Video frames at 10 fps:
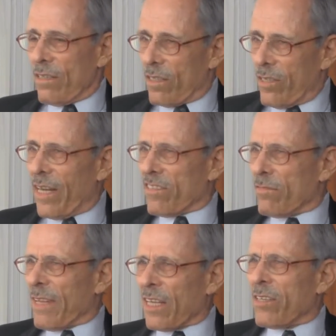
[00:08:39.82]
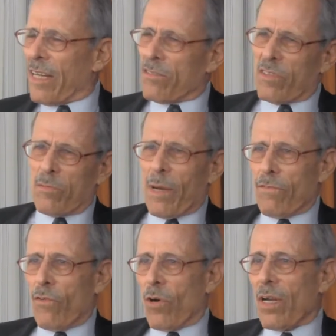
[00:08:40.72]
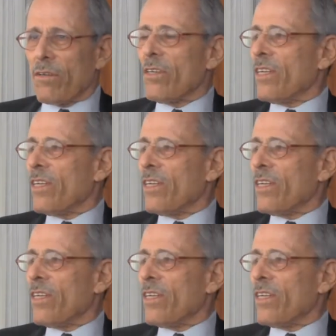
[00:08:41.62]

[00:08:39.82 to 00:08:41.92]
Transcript: class. My class was about 400